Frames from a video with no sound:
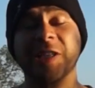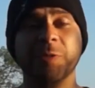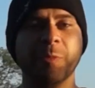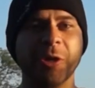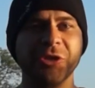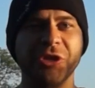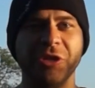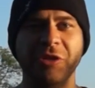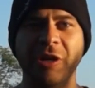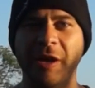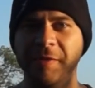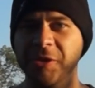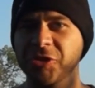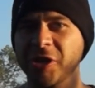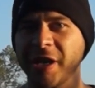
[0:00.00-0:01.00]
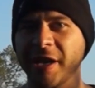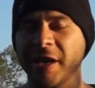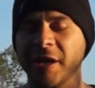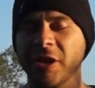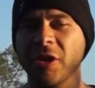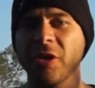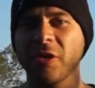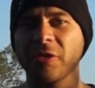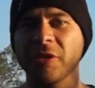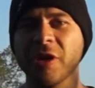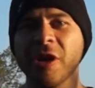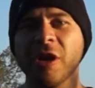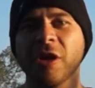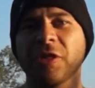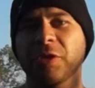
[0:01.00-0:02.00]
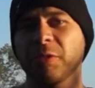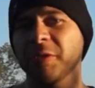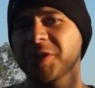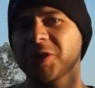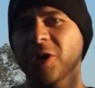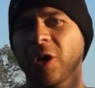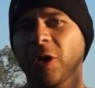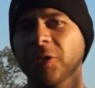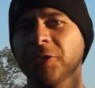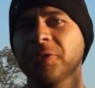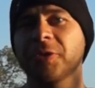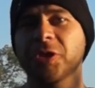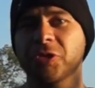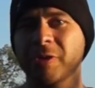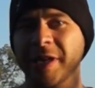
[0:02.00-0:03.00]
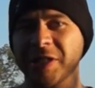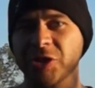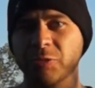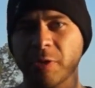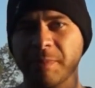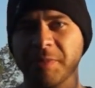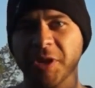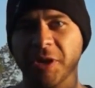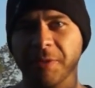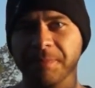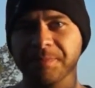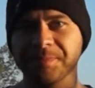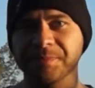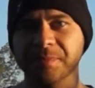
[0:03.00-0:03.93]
expression of the genetic code through what's called the transcriptome.